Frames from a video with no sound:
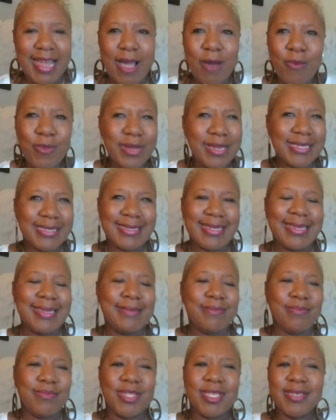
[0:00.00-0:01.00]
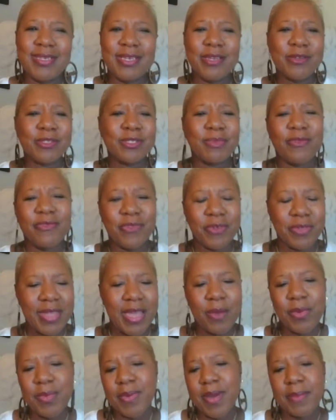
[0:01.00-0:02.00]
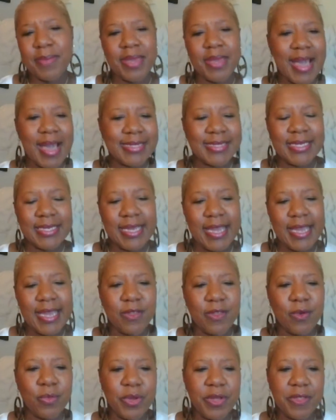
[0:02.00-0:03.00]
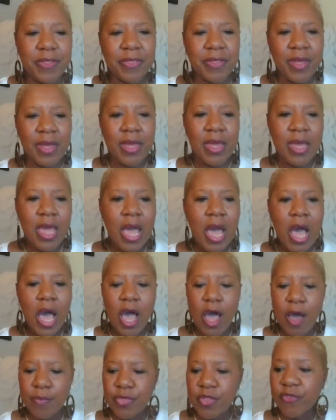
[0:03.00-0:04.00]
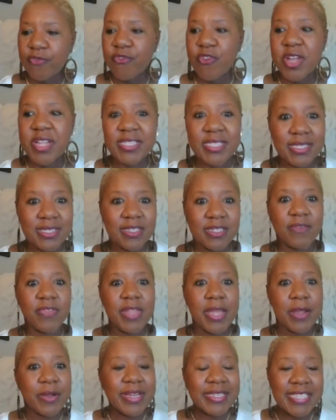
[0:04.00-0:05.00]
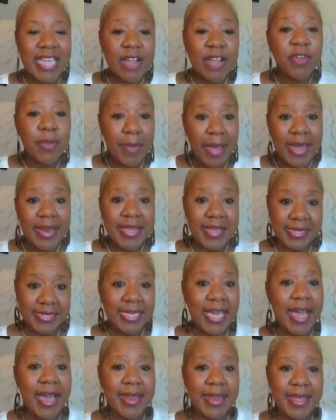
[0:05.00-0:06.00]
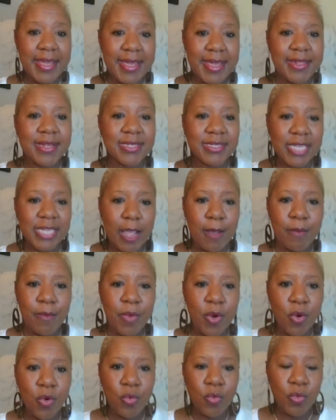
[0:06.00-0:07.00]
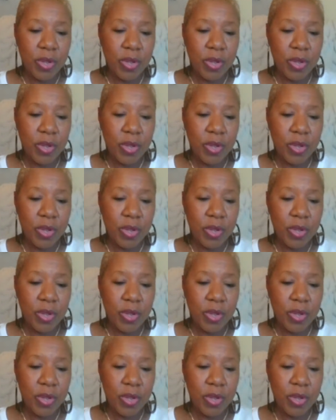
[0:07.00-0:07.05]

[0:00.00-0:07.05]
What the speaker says: I want to, in the years before that, we probably got together with the friends and stuff there, because everybody is kind of in the same boat.